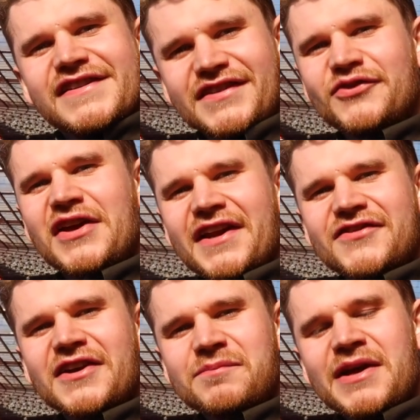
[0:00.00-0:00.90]
So I've seen
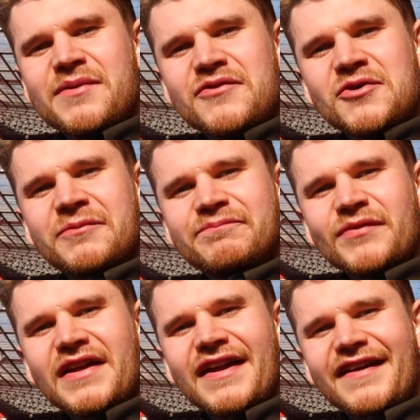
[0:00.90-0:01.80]
Hashtag play before,
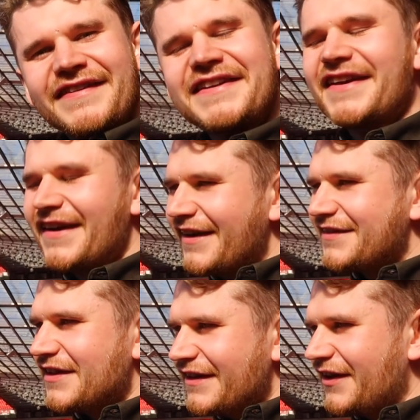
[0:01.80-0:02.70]
and I think you
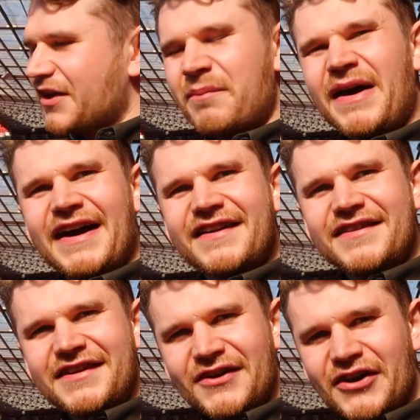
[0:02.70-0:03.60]
guys are you're
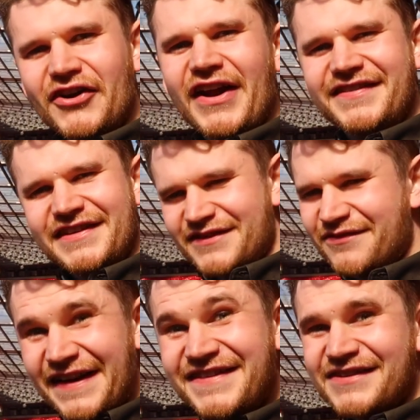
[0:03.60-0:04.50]
compact, you're aggressive,
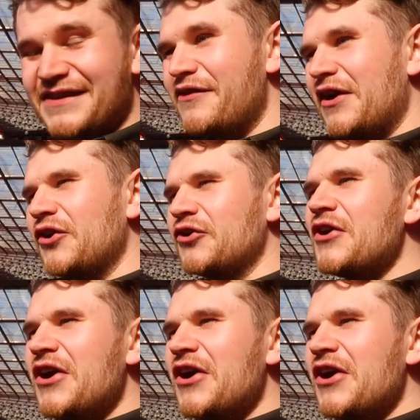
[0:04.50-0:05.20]
defensively very good.